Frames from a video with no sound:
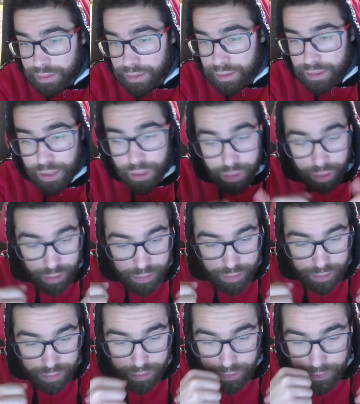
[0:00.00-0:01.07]
you know,
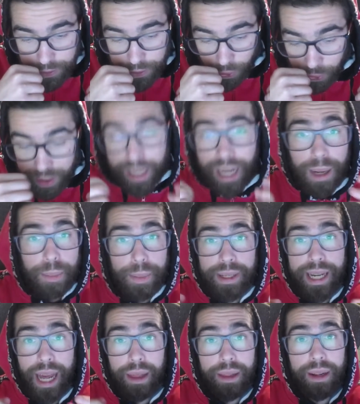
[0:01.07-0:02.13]
your help,
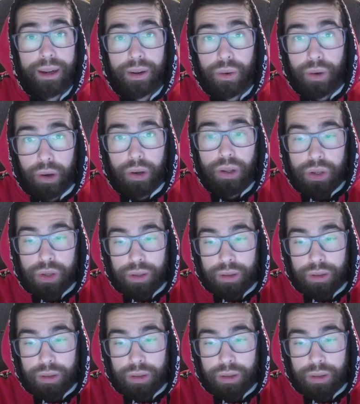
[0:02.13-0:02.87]
in other words,